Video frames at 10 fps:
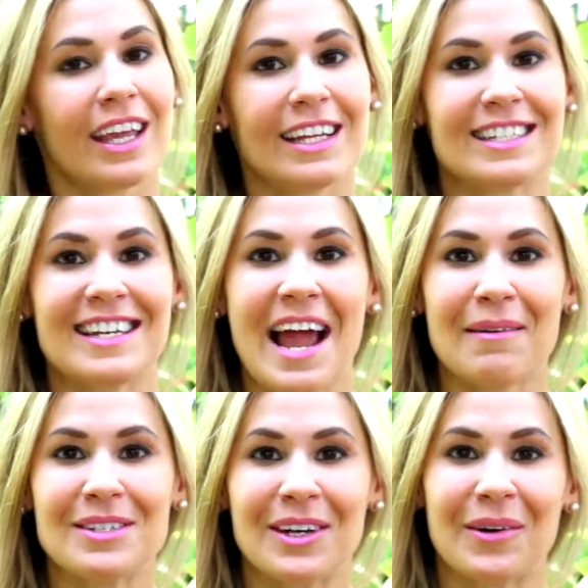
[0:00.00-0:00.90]
It's
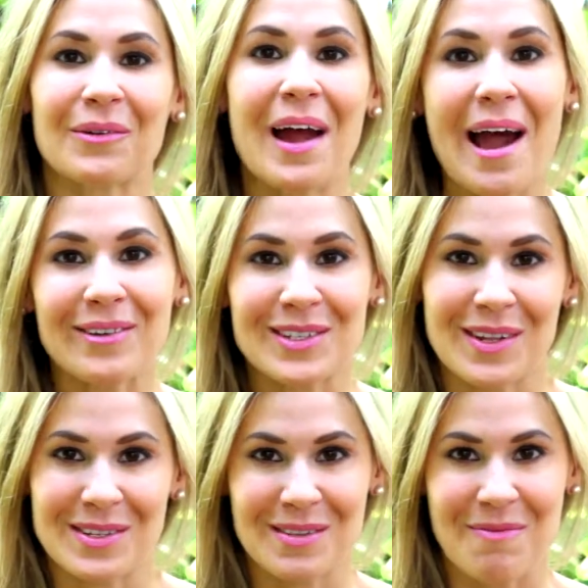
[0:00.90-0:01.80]
time to carouse
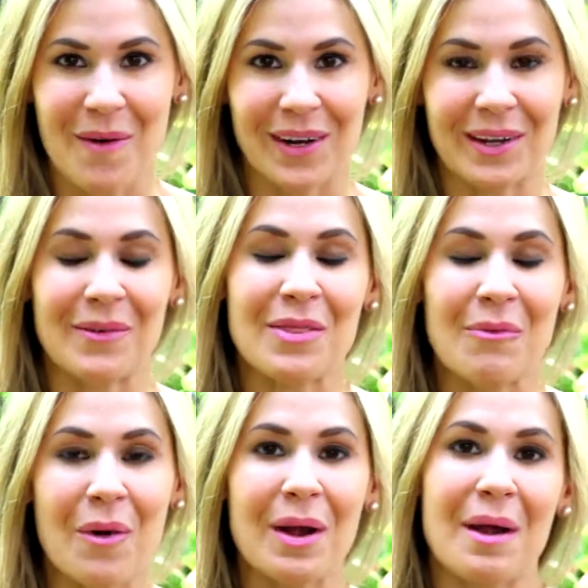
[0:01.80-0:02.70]
this morning with
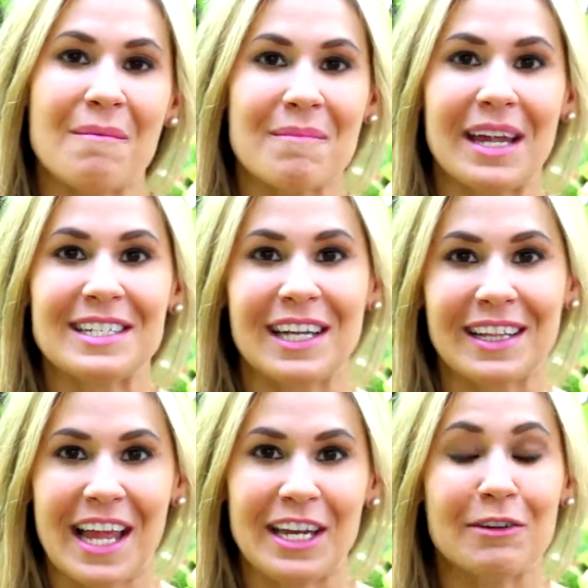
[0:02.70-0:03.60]
one
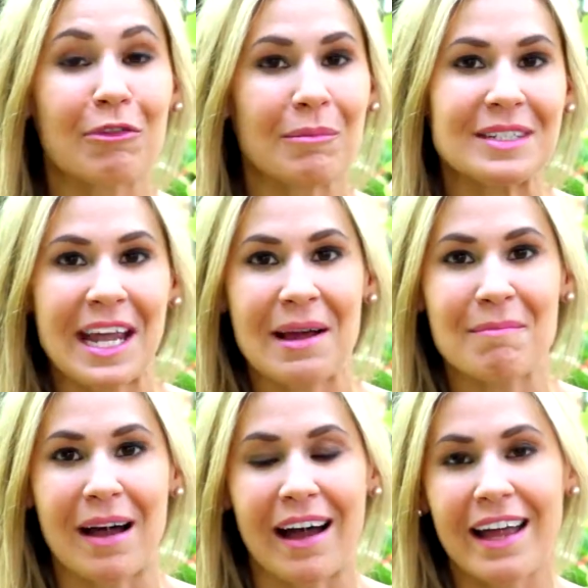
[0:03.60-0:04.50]
amazing lady from
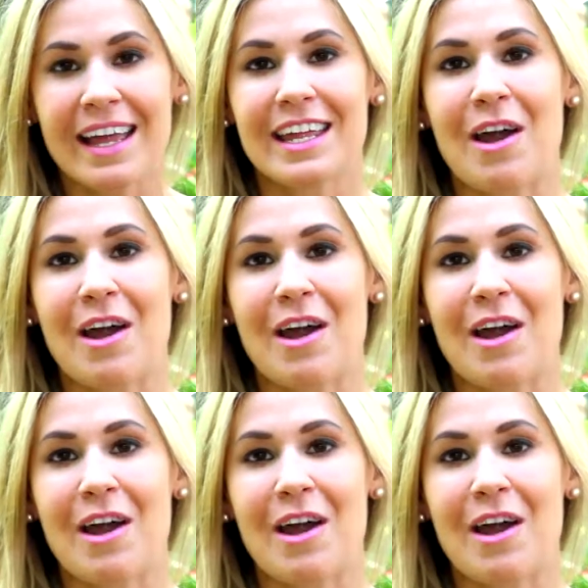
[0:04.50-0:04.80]
Tampa.